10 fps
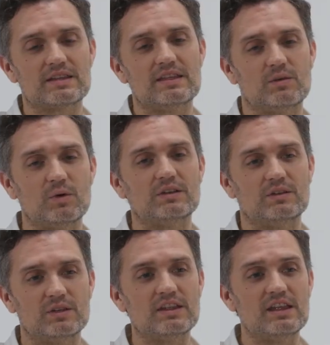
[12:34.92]
I think it
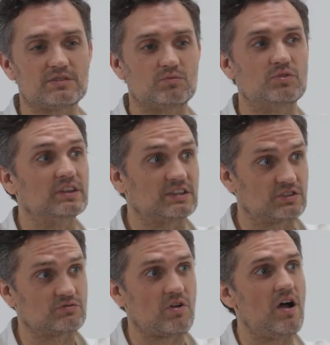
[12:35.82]
is a really
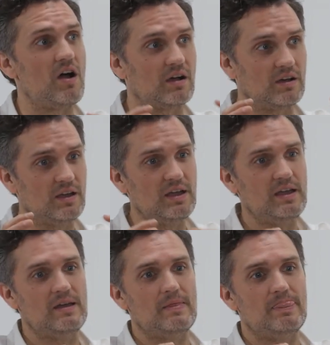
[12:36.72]
strong
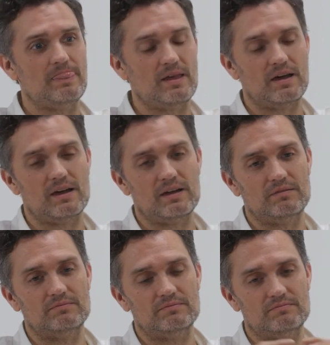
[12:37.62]

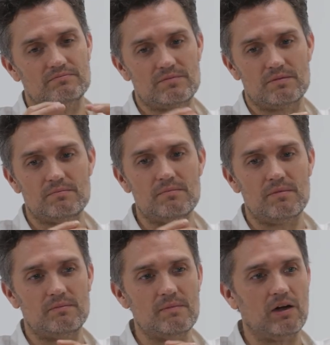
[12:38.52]

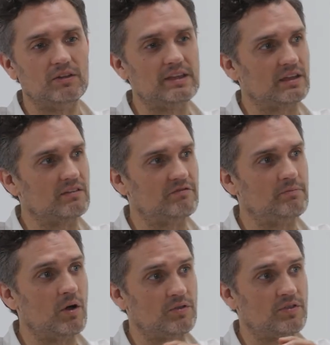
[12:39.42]
melding of both